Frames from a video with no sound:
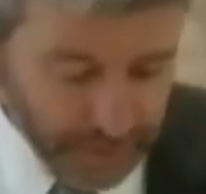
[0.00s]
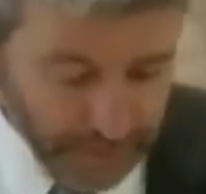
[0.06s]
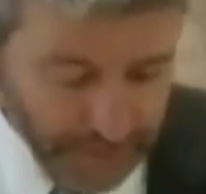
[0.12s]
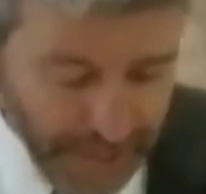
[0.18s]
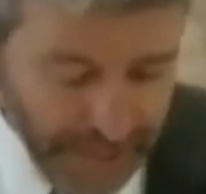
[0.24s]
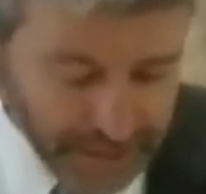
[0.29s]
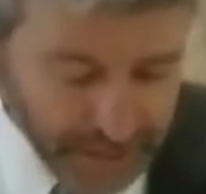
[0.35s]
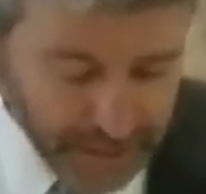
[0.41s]
the
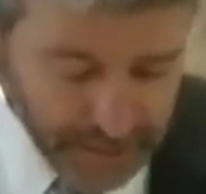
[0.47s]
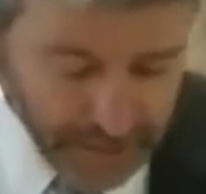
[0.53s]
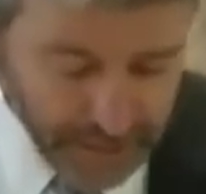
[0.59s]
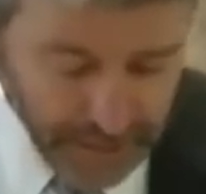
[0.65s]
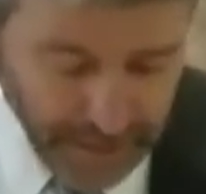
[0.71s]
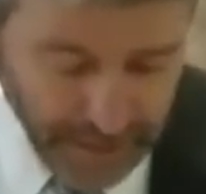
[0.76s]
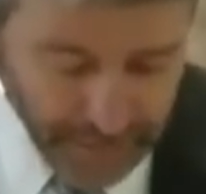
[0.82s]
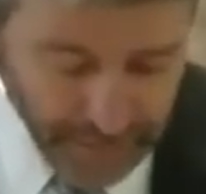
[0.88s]

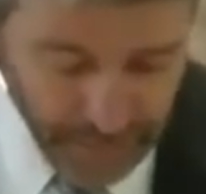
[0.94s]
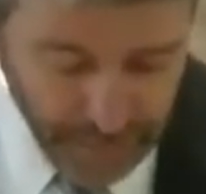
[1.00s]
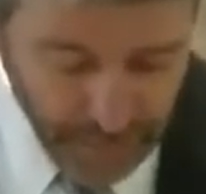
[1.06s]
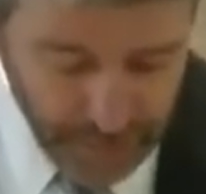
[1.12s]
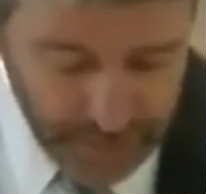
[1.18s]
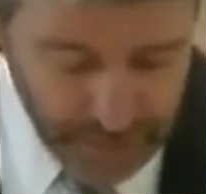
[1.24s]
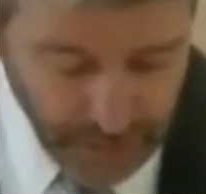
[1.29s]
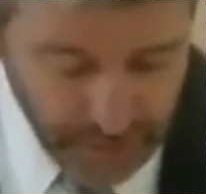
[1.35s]
passage that
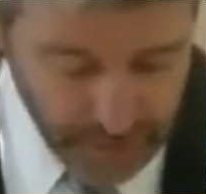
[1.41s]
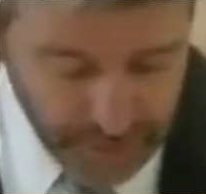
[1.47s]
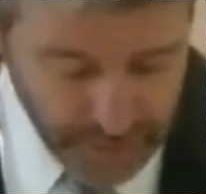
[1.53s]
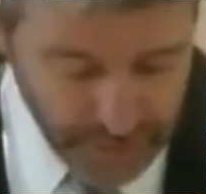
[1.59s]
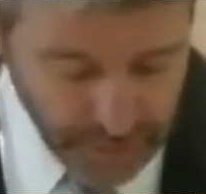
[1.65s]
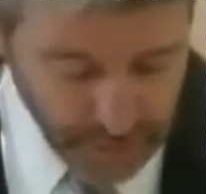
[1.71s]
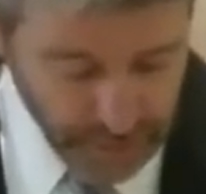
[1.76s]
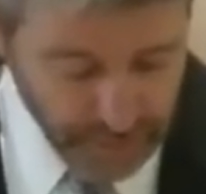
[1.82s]
everyone
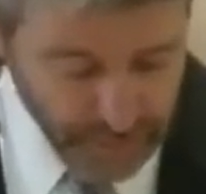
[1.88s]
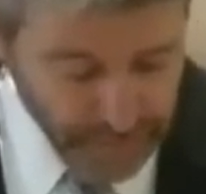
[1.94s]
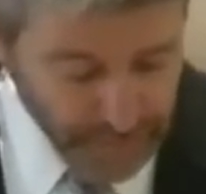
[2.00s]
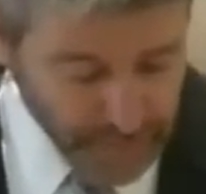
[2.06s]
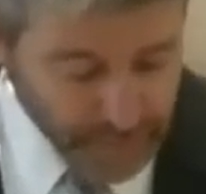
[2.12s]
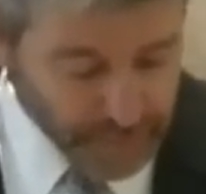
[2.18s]
goes to,